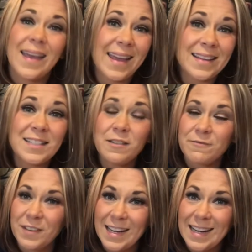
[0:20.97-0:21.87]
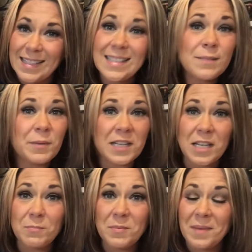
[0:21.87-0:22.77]
and Venus, but
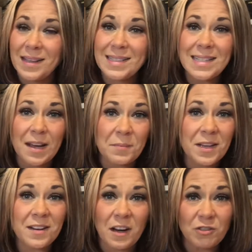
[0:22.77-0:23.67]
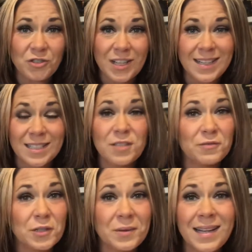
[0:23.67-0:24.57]
keep in mind, timing and energy is
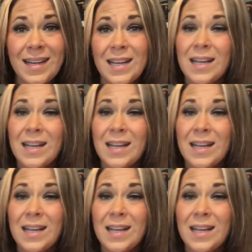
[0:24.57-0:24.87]
fluid.